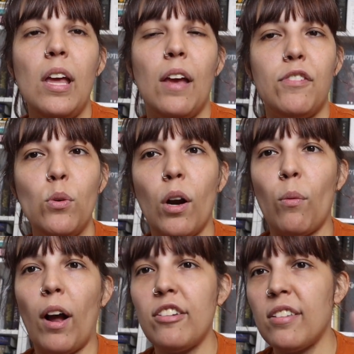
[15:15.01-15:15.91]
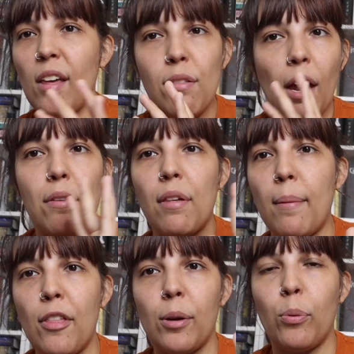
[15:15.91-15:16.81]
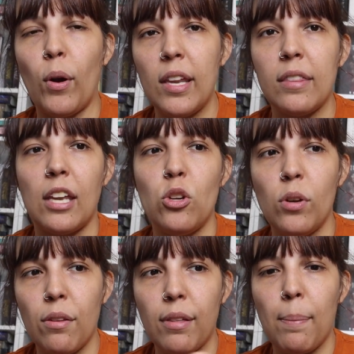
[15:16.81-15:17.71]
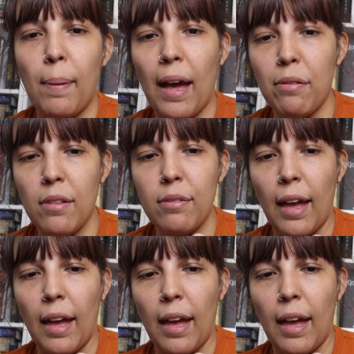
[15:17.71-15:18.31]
If you are watching this at some other point, then you can skip past this.